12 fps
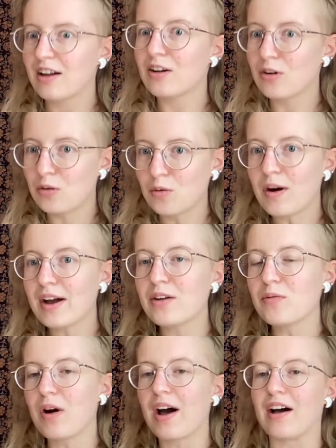quite a
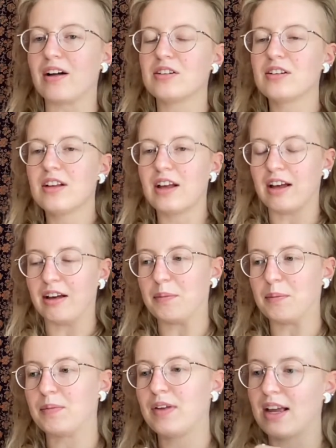while,
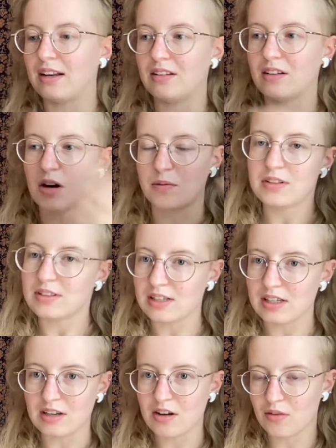and
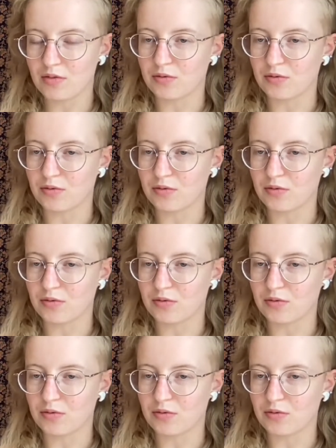obviously,